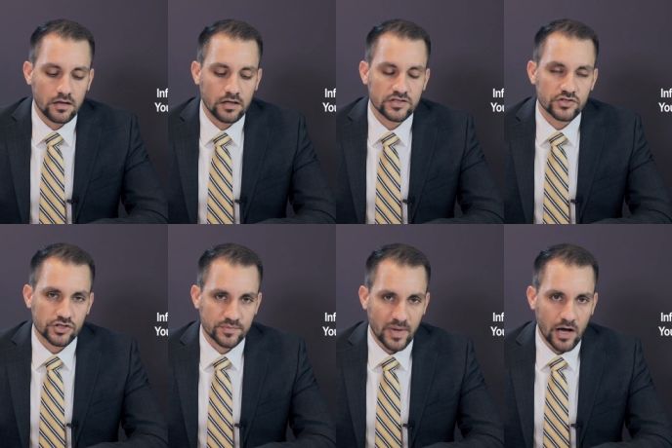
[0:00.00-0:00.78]
Is your
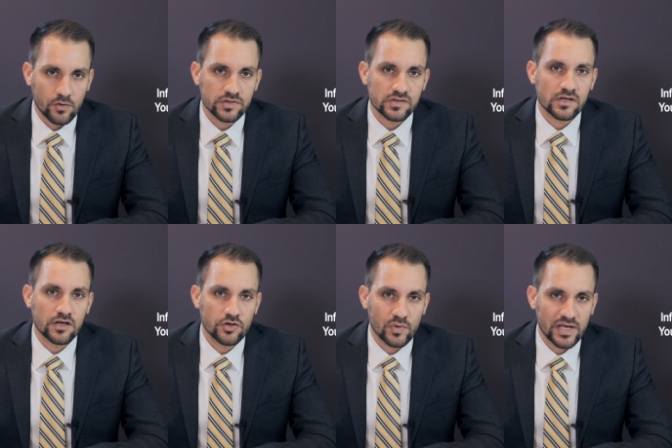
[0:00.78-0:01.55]
spouse
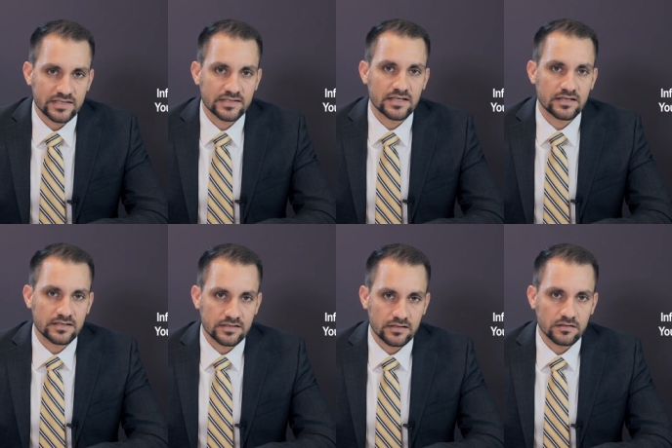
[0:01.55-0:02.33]
a U.S.
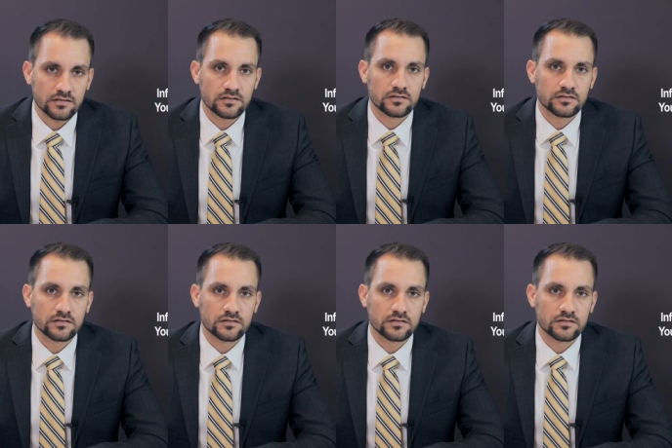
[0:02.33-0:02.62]
citizen?